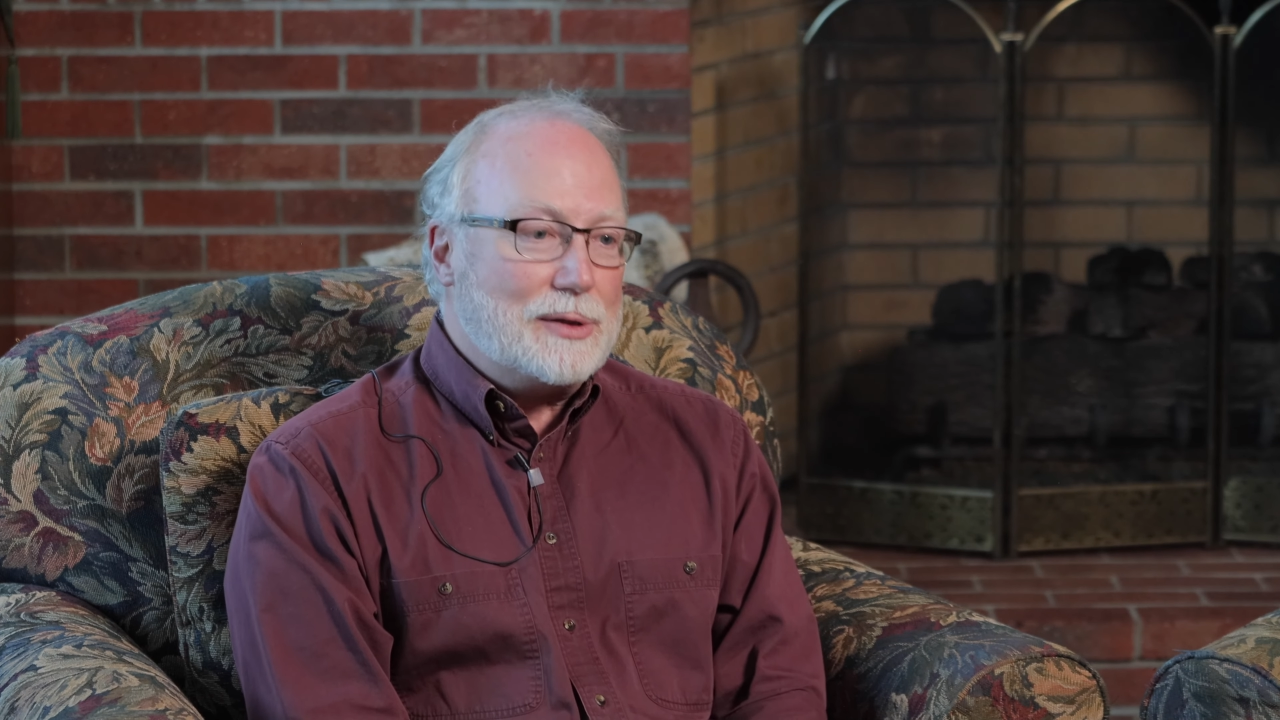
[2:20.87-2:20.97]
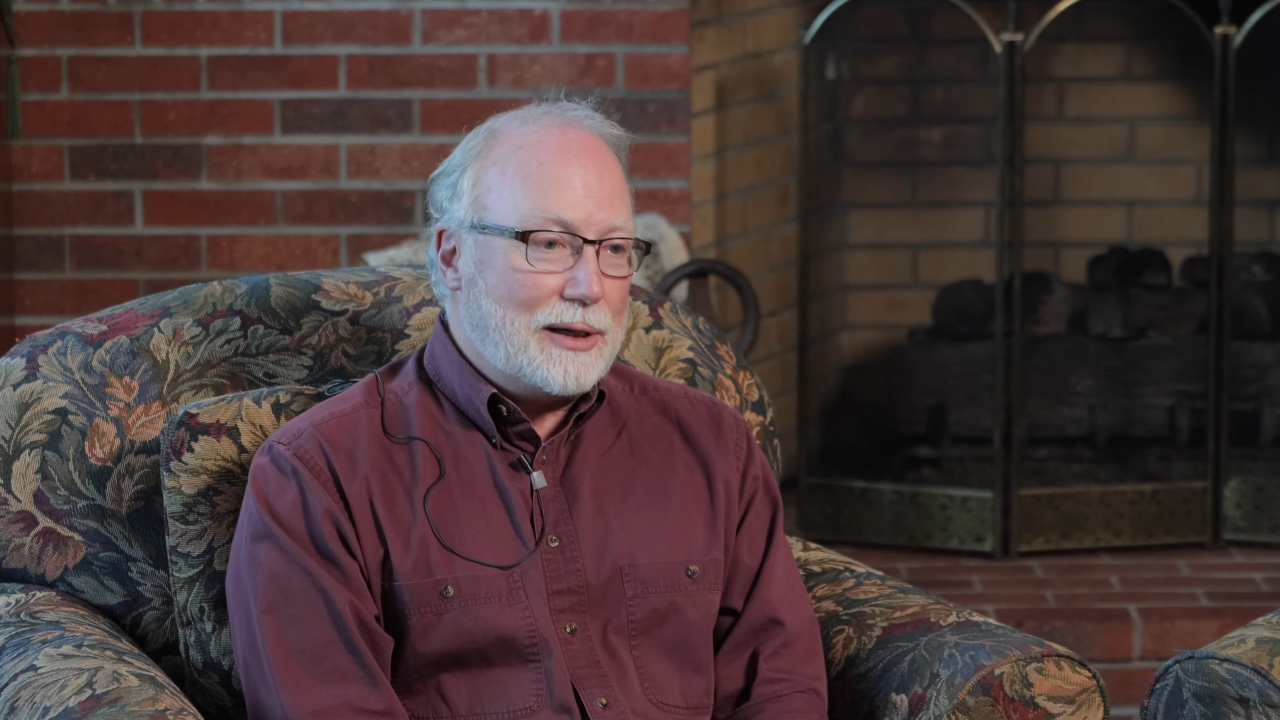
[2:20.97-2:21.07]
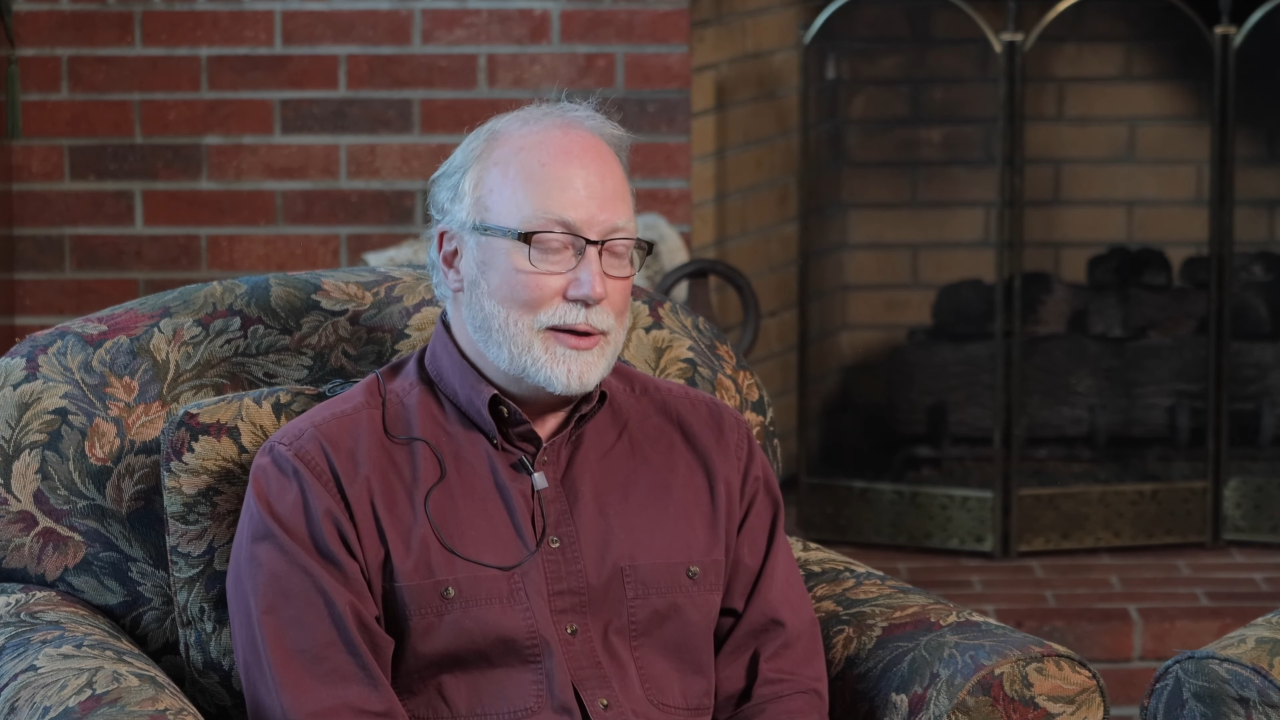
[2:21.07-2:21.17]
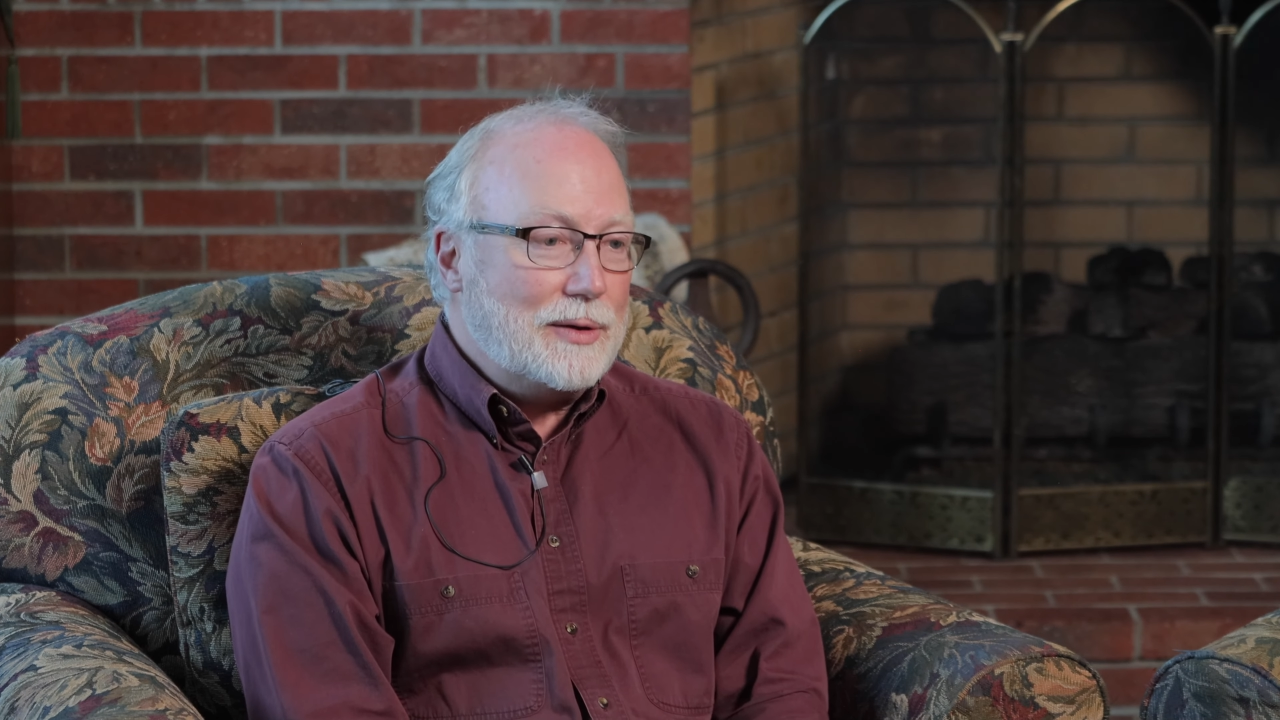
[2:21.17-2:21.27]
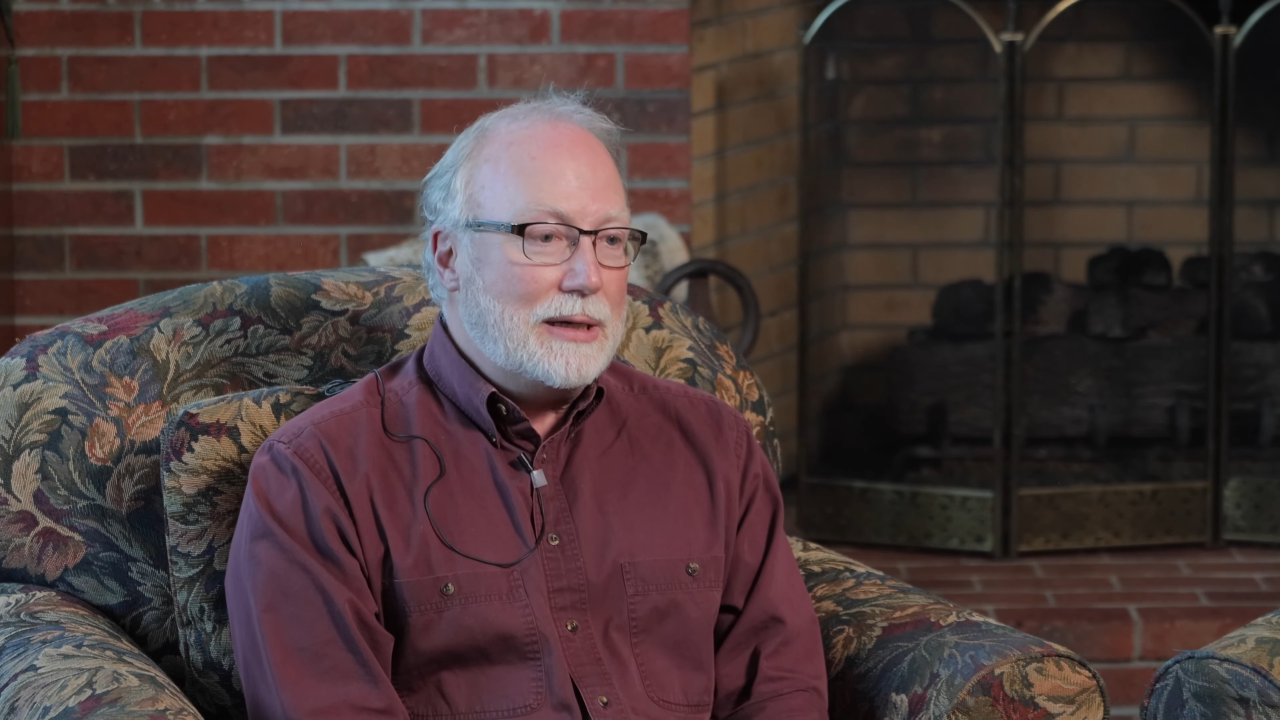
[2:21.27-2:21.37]

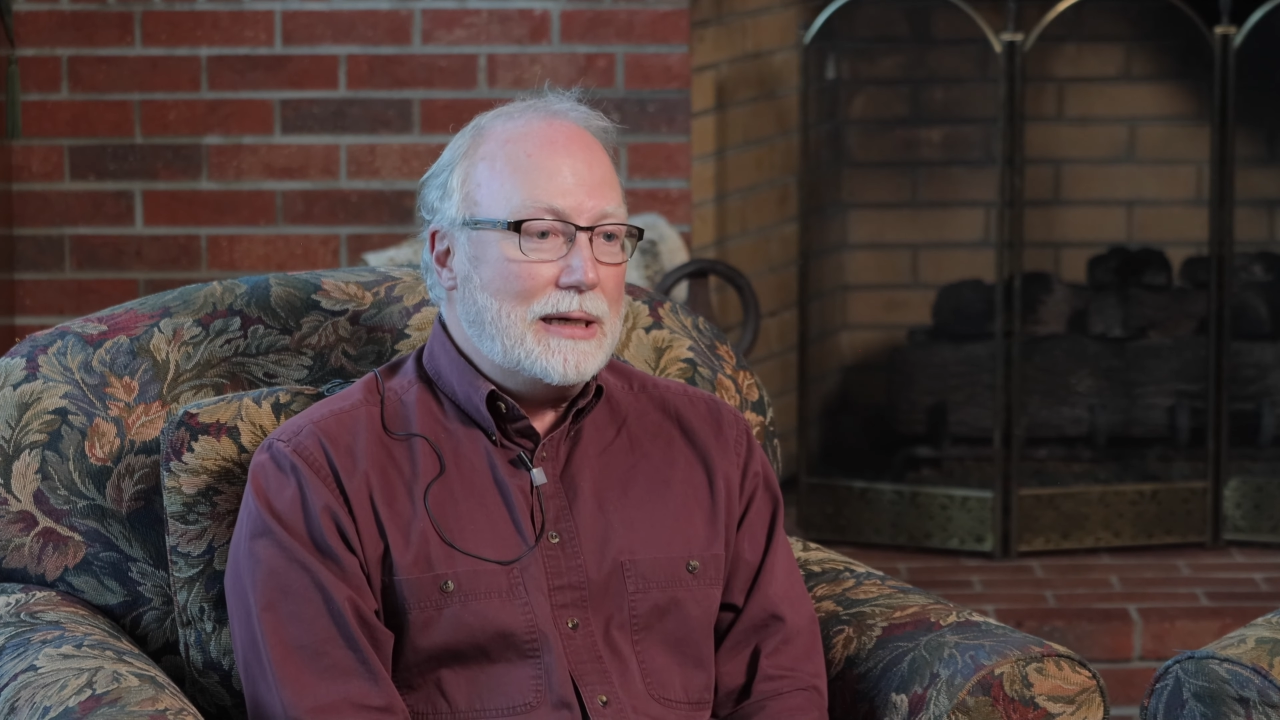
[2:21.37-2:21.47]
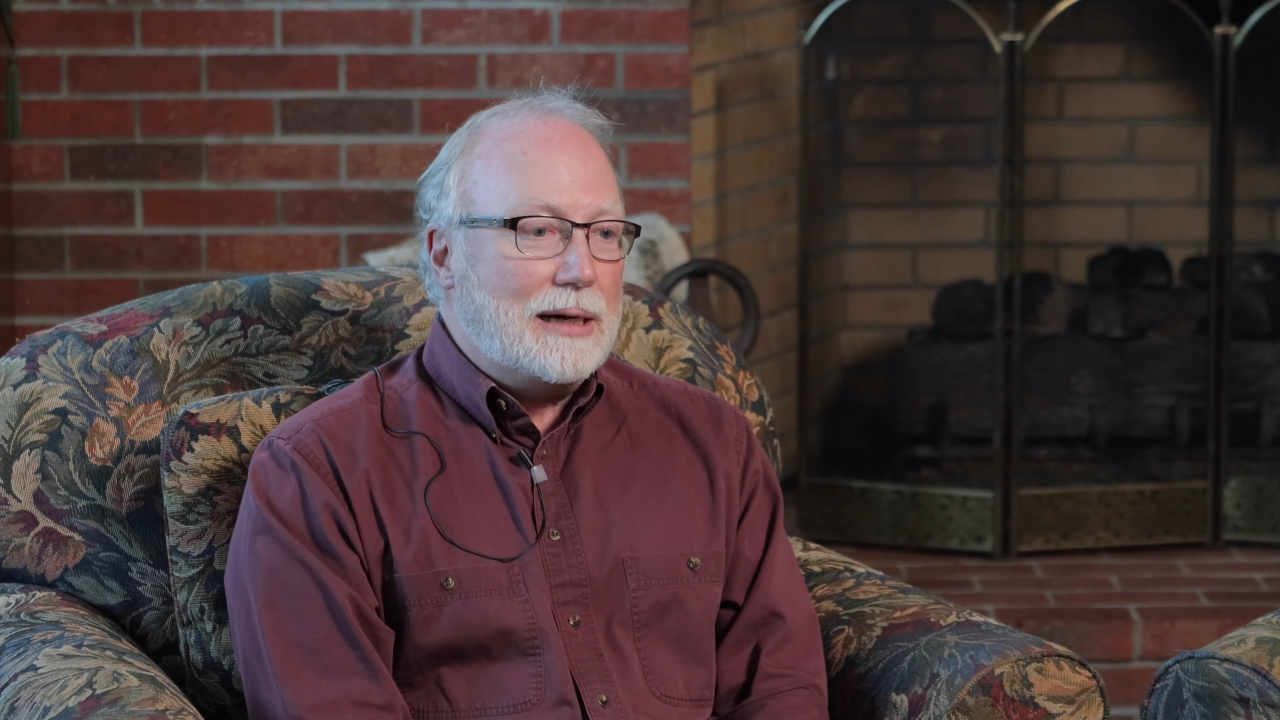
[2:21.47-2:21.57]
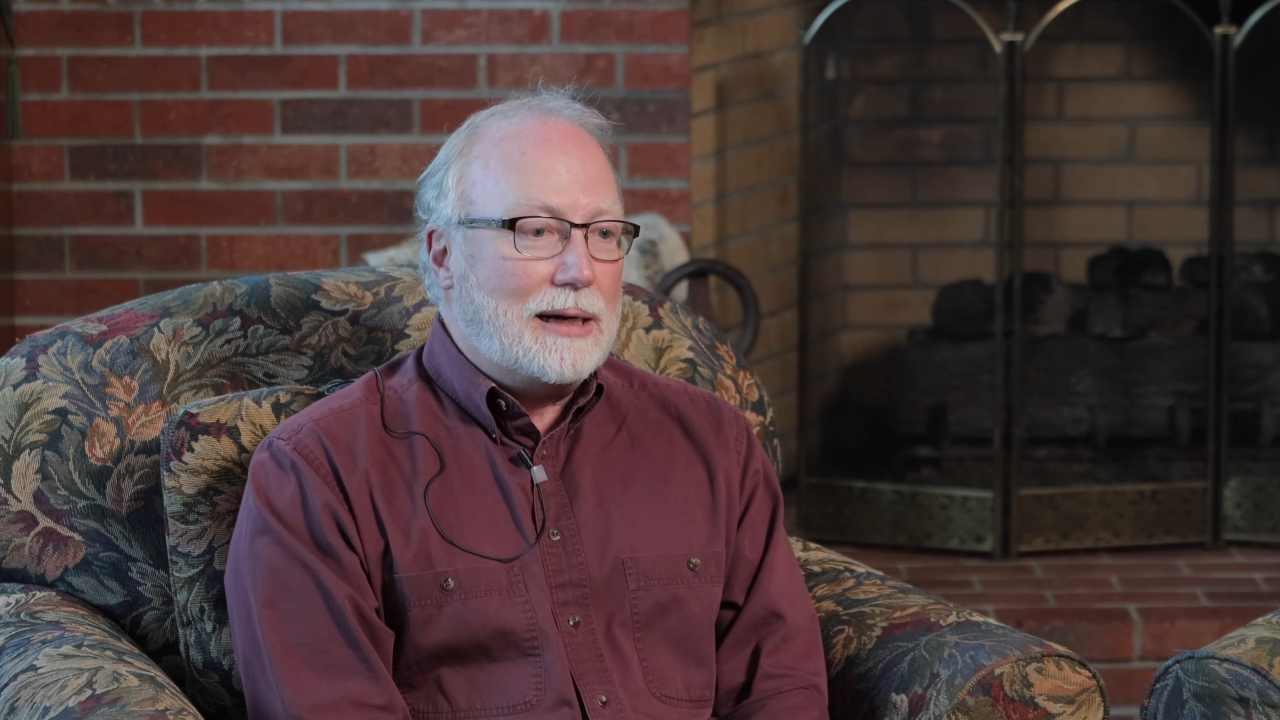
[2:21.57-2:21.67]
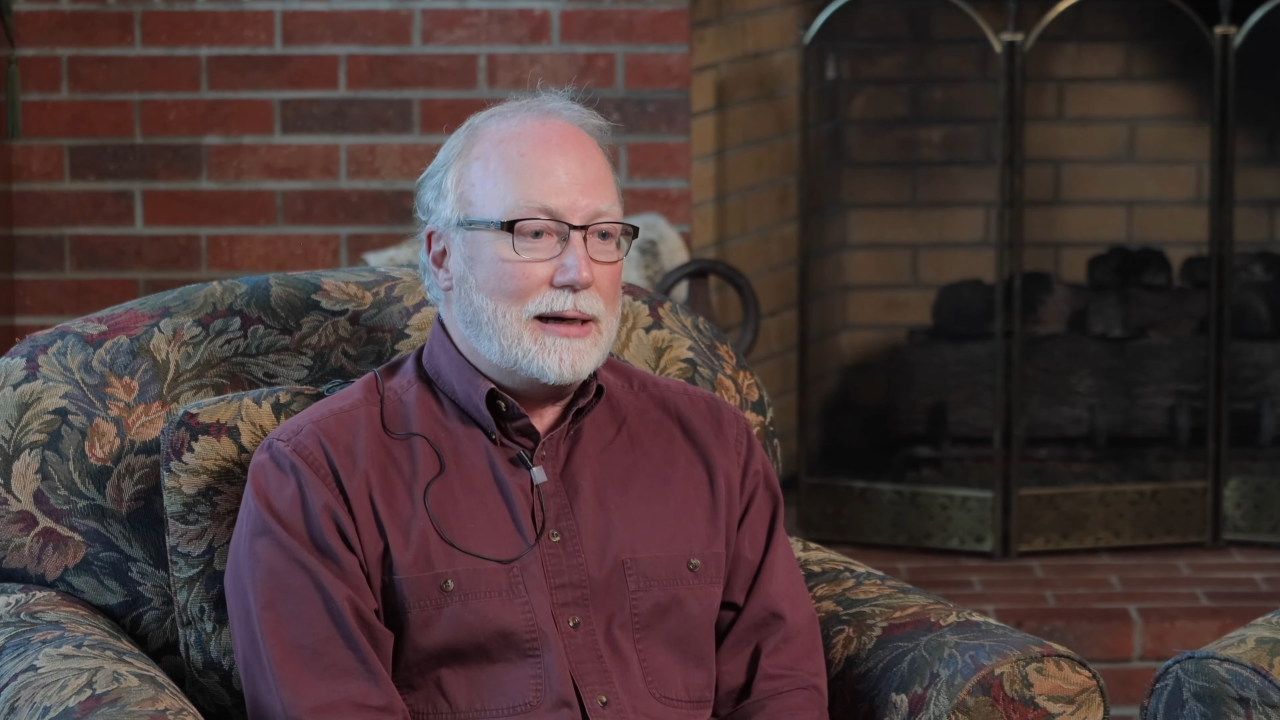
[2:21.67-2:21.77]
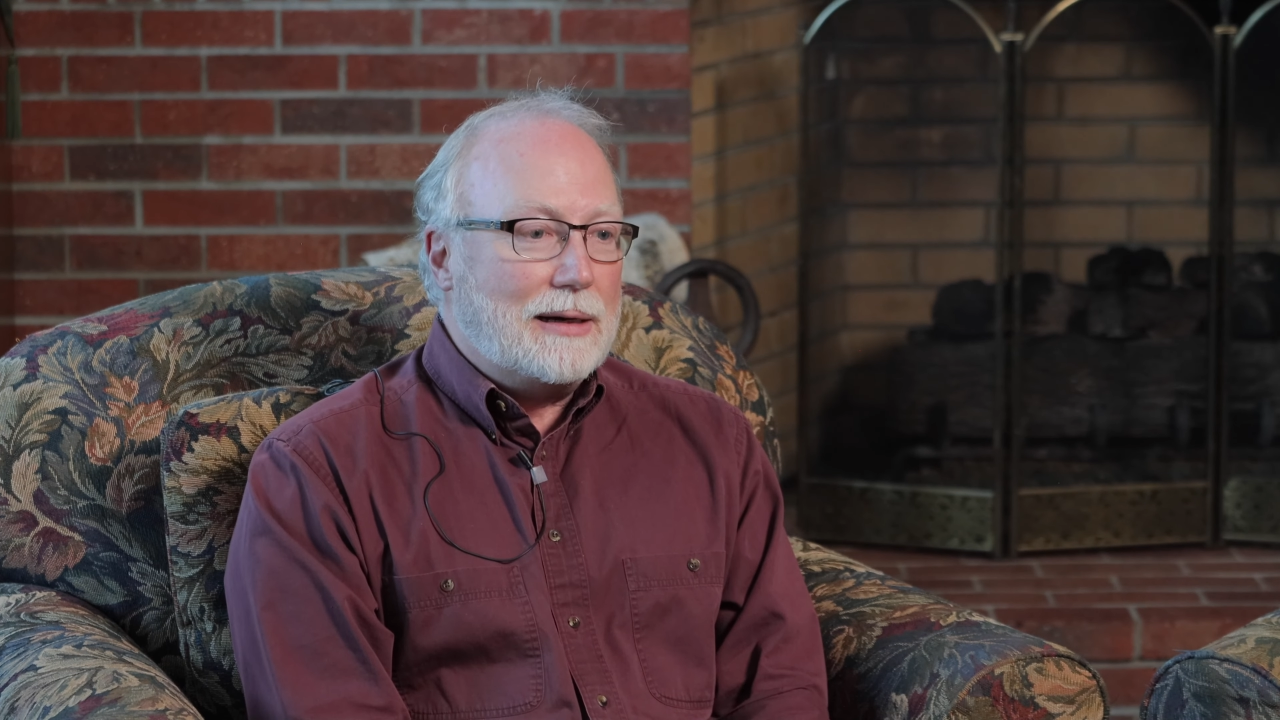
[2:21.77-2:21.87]
So
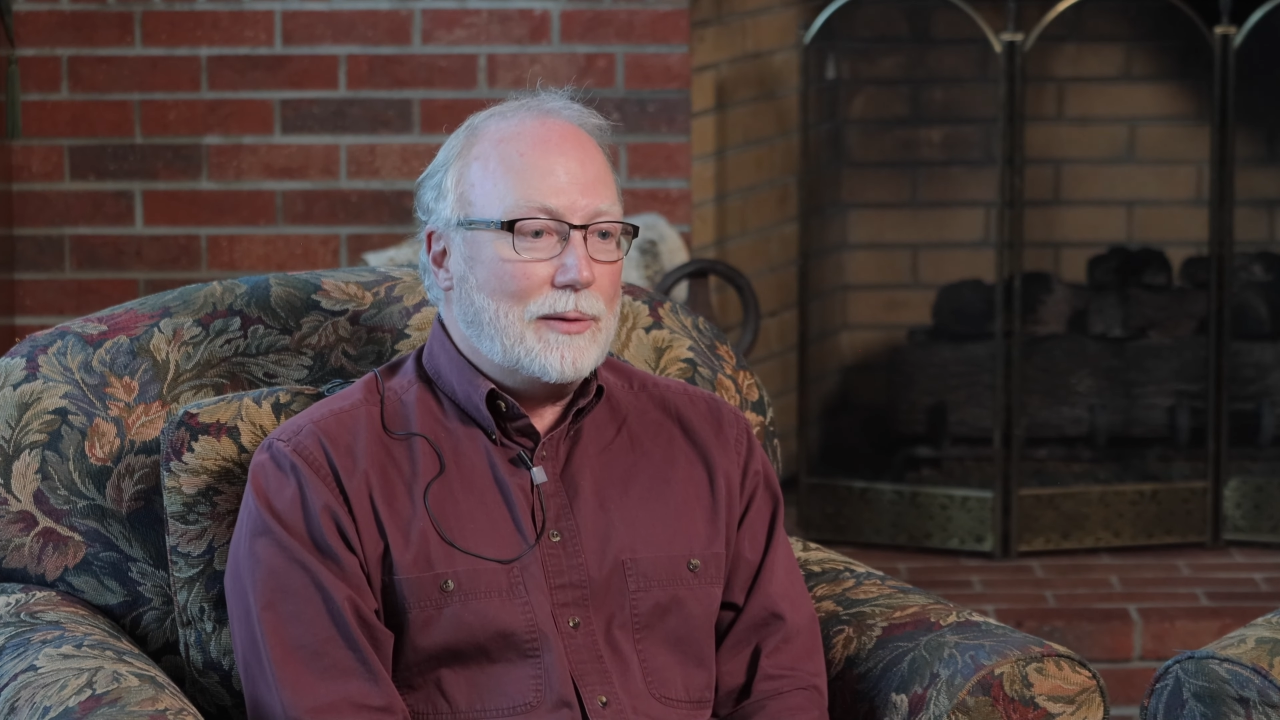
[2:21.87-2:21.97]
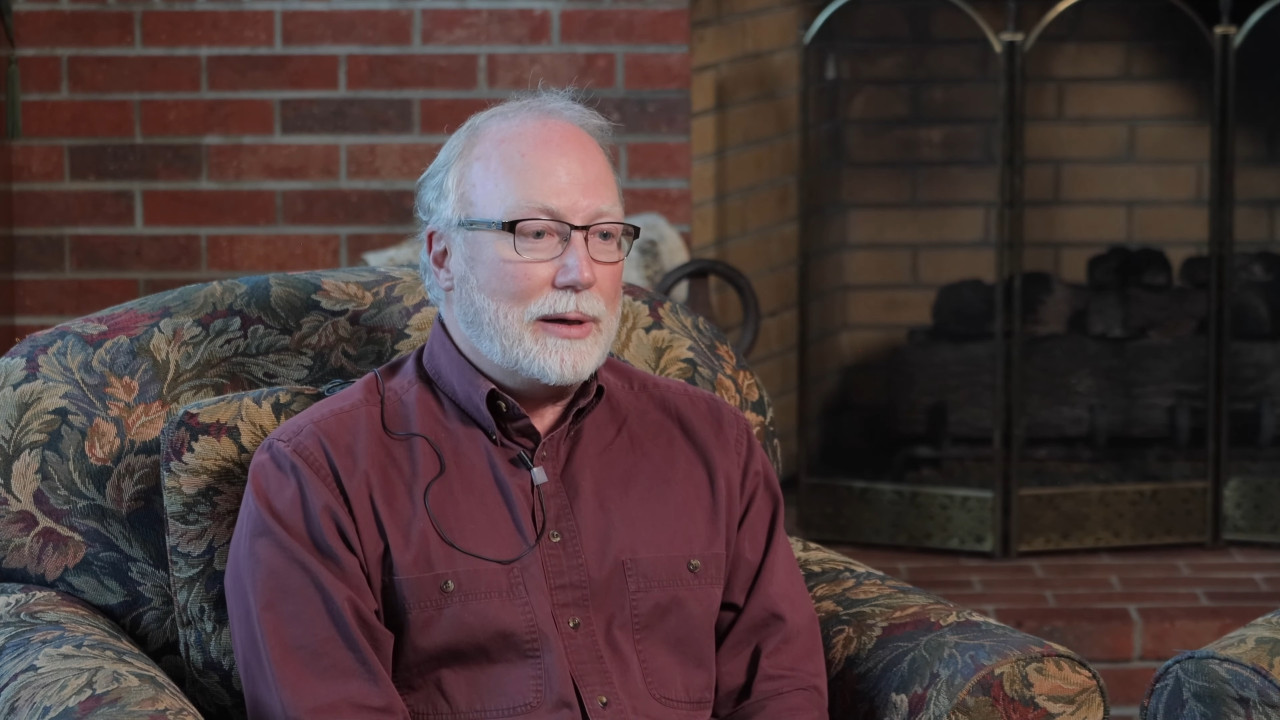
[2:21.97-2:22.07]
uh,